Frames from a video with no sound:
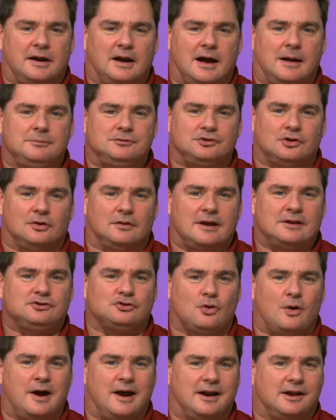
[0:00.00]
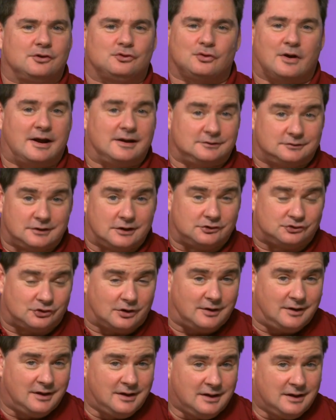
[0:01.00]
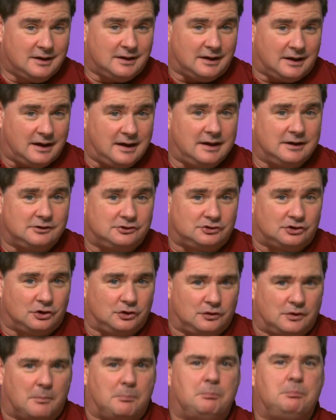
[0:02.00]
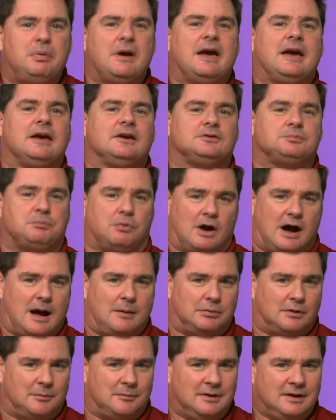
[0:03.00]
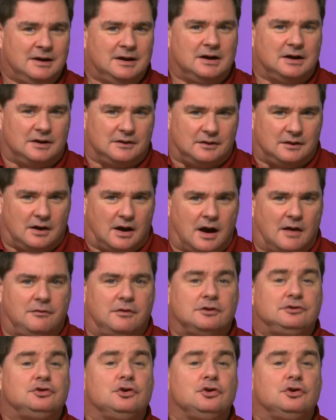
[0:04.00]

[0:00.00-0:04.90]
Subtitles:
it up, so let's go ahead and transition into the biggest problem of the